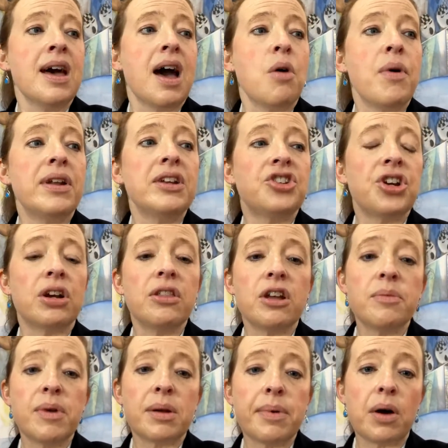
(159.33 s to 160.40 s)
I want to share a
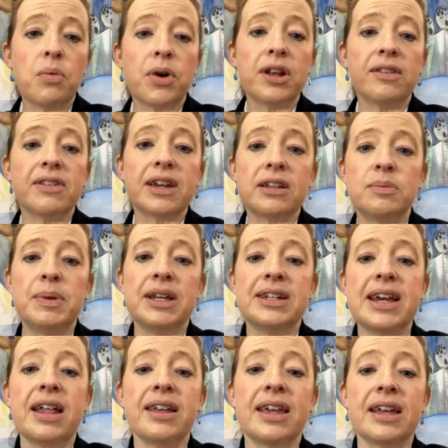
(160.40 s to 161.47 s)
little bit about what it's like to be a
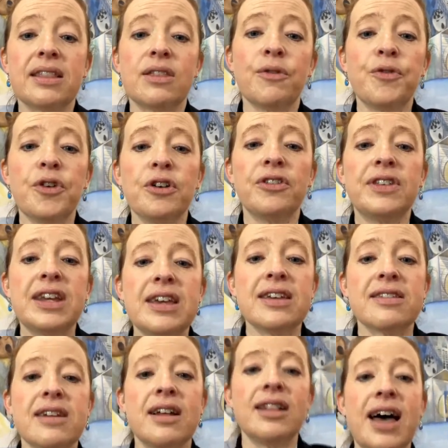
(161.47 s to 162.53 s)
delegate. The first
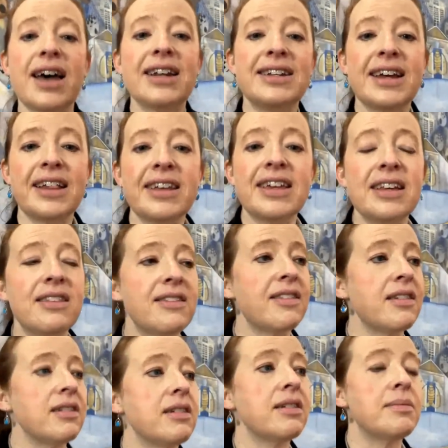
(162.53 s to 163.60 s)
is a lot of
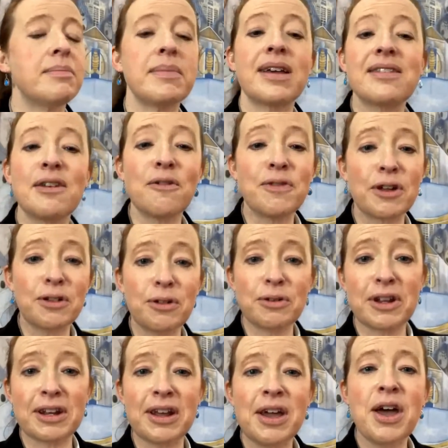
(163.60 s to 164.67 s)
delegates, myself
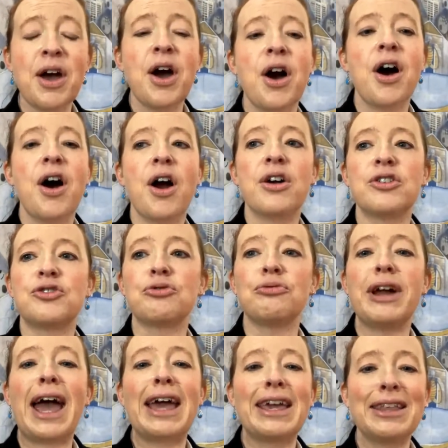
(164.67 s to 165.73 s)
included, are
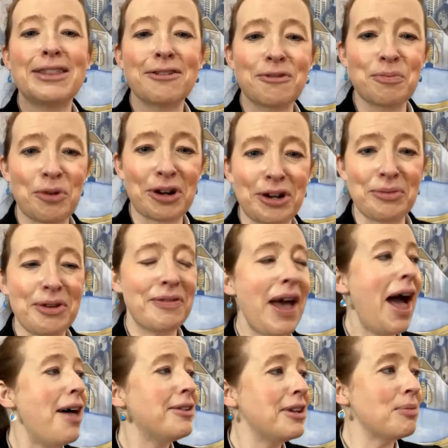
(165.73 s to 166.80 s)
dragging this morning. We've
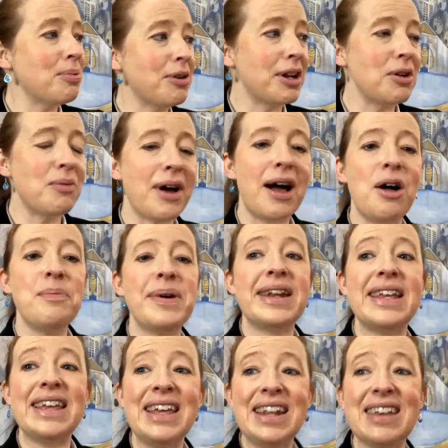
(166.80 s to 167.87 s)
held in pretty well, but
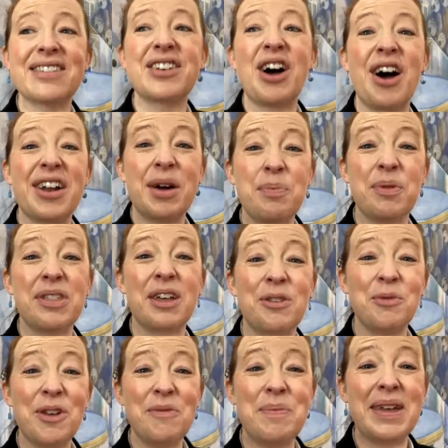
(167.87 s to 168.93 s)
it has caught up with
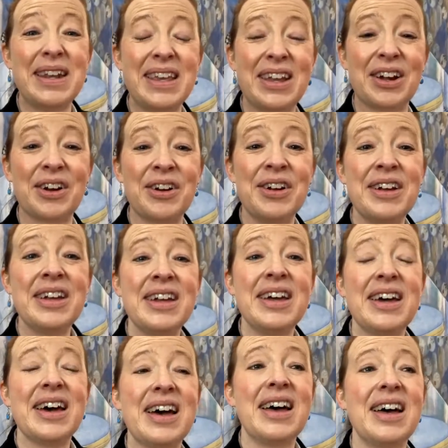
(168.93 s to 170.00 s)
us. We've been here
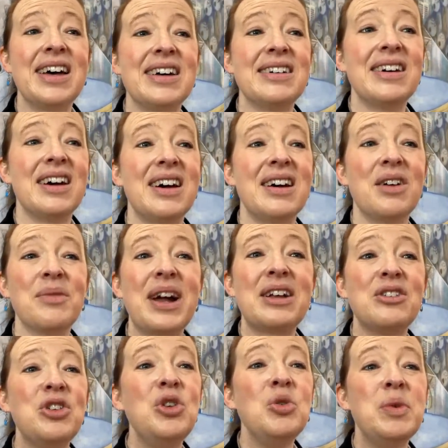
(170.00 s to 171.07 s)

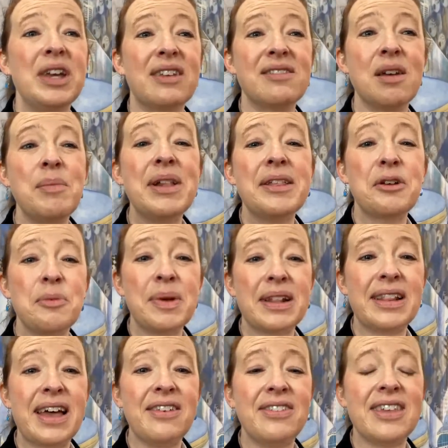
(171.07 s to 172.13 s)
around 2 weeks, some a little
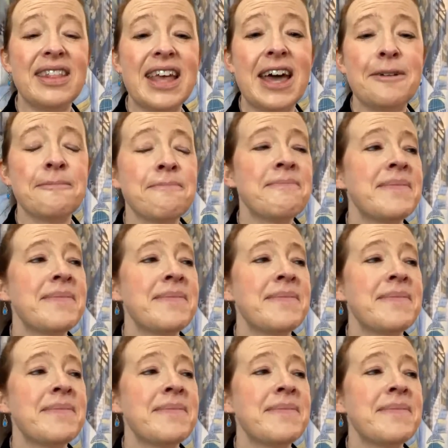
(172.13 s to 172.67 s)
bit less than that.